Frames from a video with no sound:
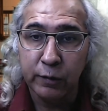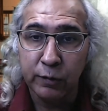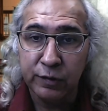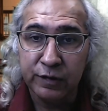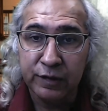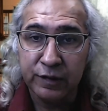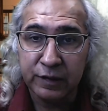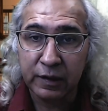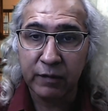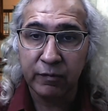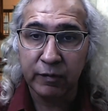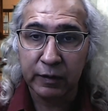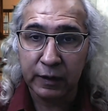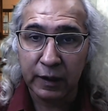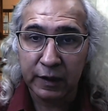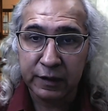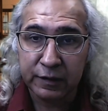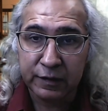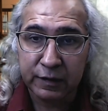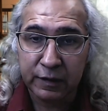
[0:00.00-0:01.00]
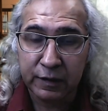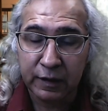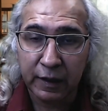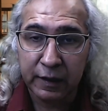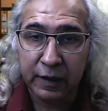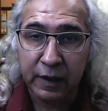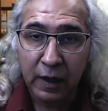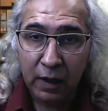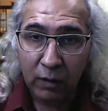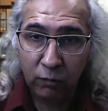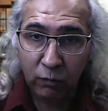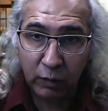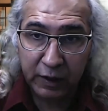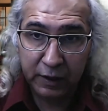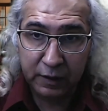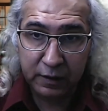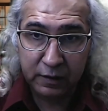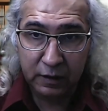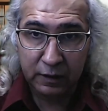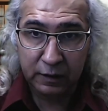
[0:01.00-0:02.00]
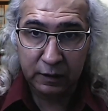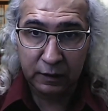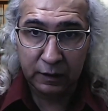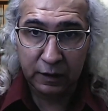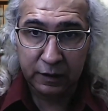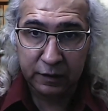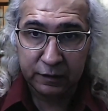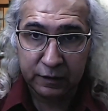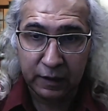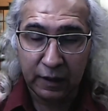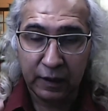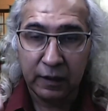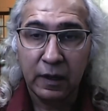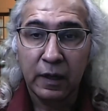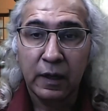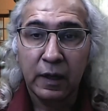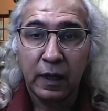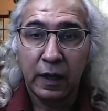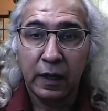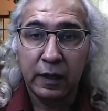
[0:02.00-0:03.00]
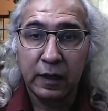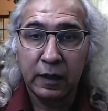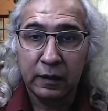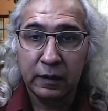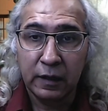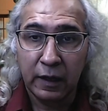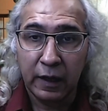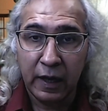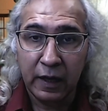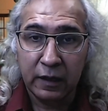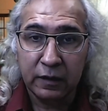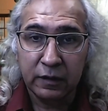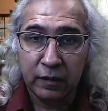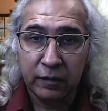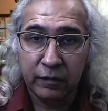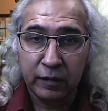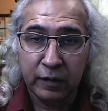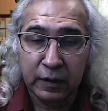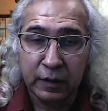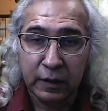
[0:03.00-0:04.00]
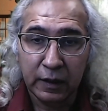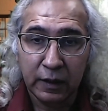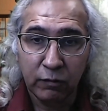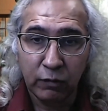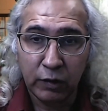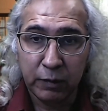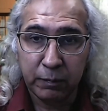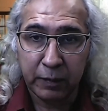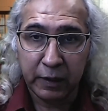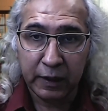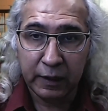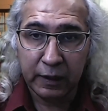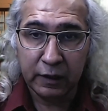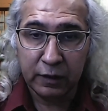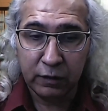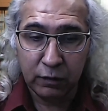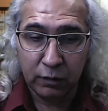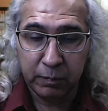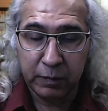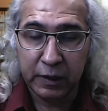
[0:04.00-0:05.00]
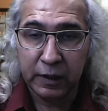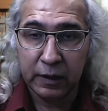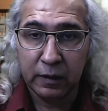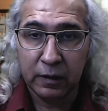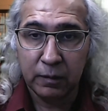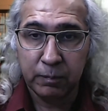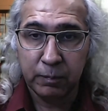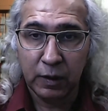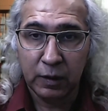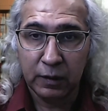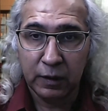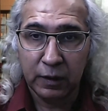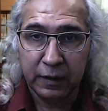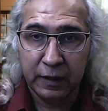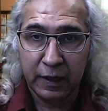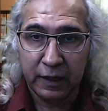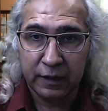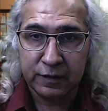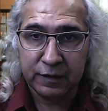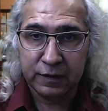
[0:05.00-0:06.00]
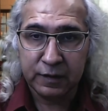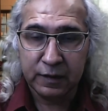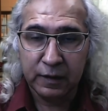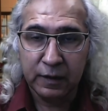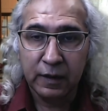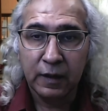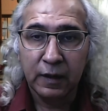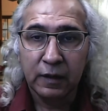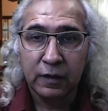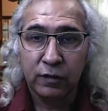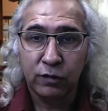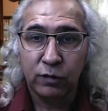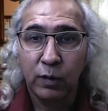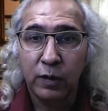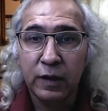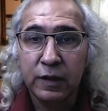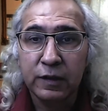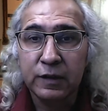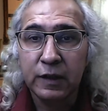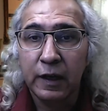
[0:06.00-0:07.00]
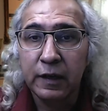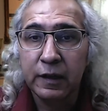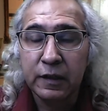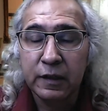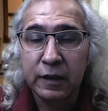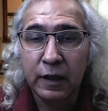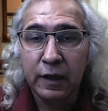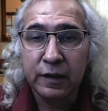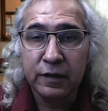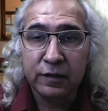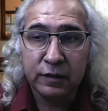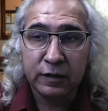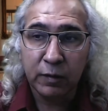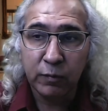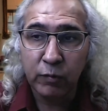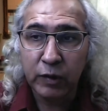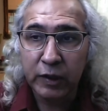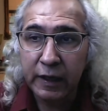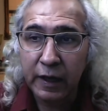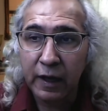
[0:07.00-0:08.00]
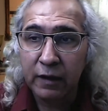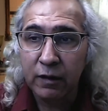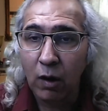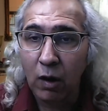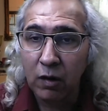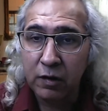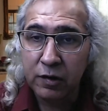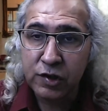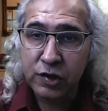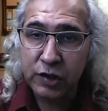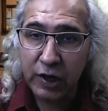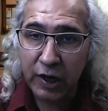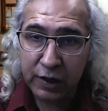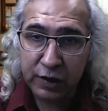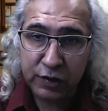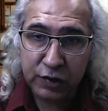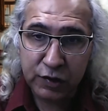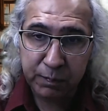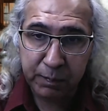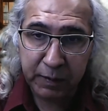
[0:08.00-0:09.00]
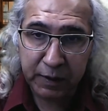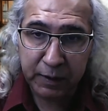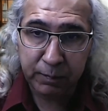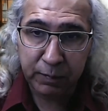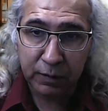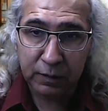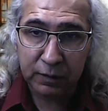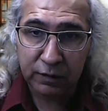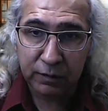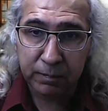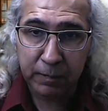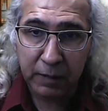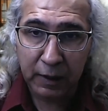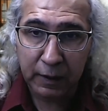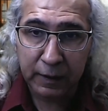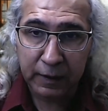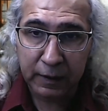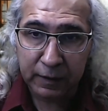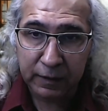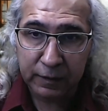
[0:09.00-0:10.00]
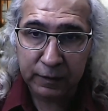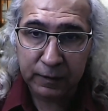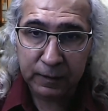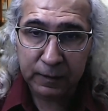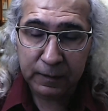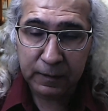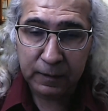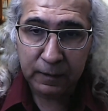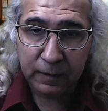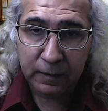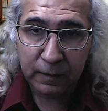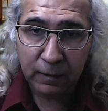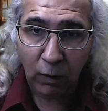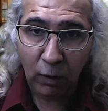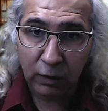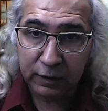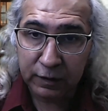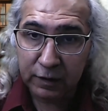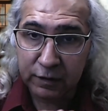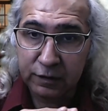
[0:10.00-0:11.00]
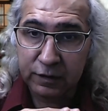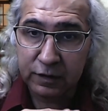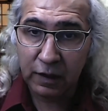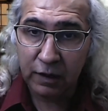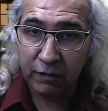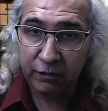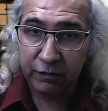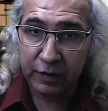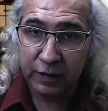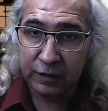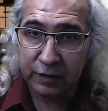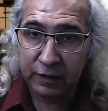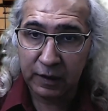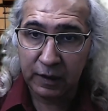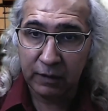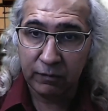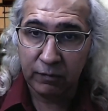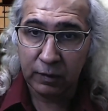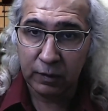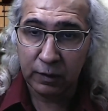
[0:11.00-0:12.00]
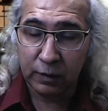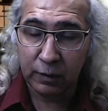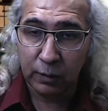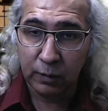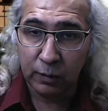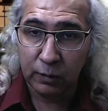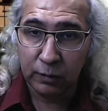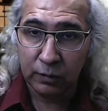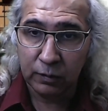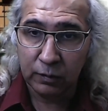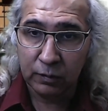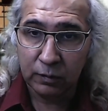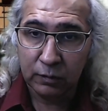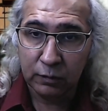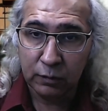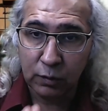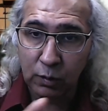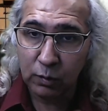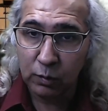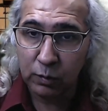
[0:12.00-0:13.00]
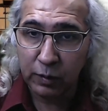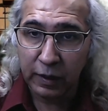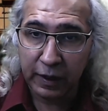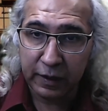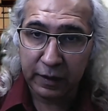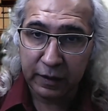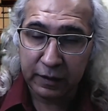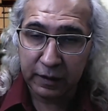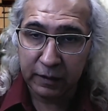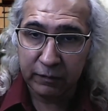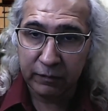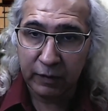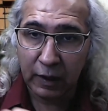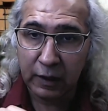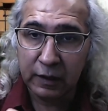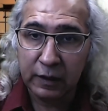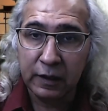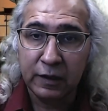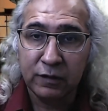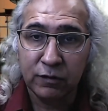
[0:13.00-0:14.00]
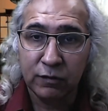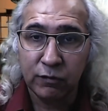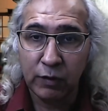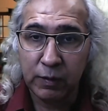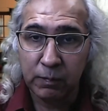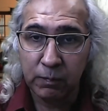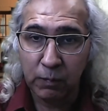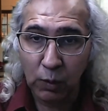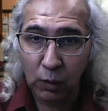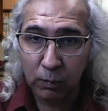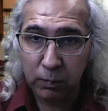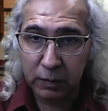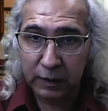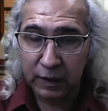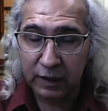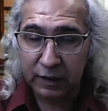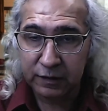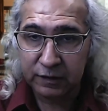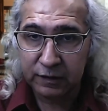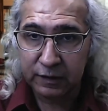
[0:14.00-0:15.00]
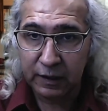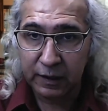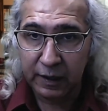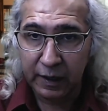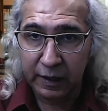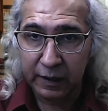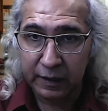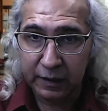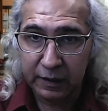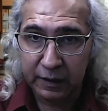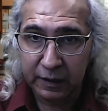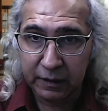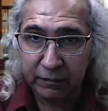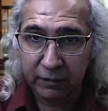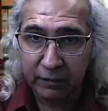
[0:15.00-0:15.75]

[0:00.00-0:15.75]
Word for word: civilized, right? We internalize that. And in the act of reading, we bring it to bear upon a text. So his idea is that we cannot change people's minds on the surface level alone through narrative unless we mobilize the narrative